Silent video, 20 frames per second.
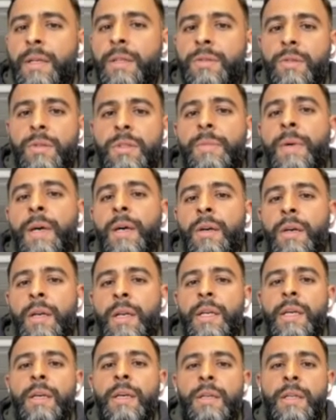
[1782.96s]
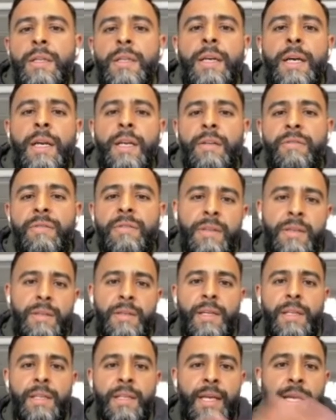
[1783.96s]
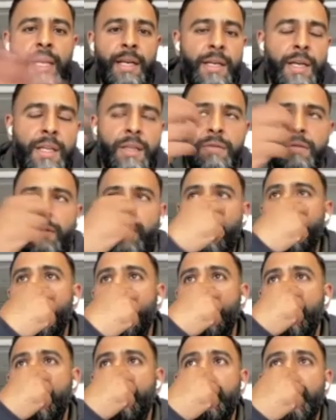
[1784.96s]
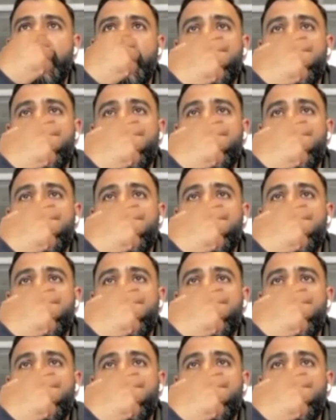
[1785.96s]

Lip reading: like I talked about earlier, and kind of kick the can down the road in terms of